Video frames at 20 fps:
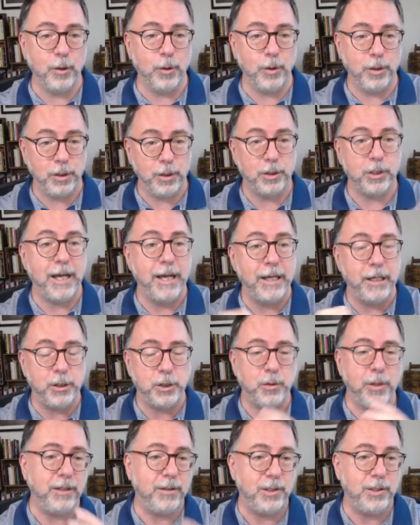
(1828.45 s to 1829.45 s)
or do you kind of
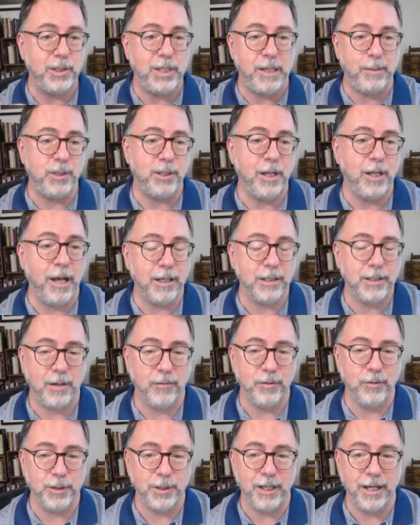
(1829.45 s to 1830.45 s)
trade the same stocks
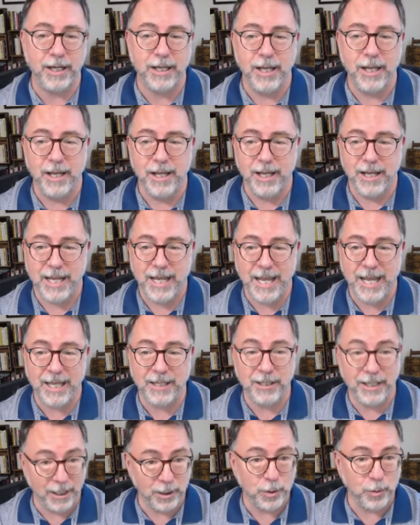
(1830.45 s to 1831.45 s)
every day? And
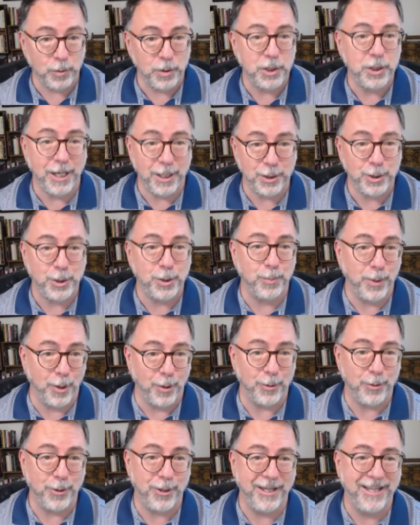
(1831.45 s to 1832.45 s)
the answer is yes to
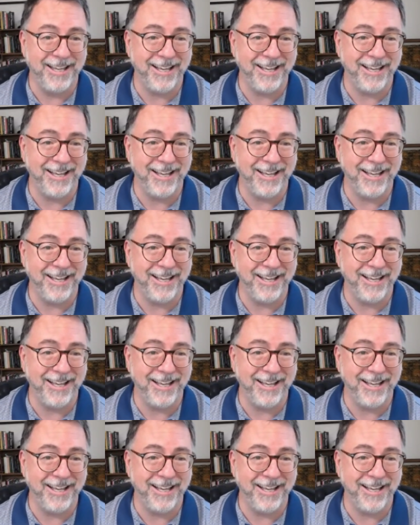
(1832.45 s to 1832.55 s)
both.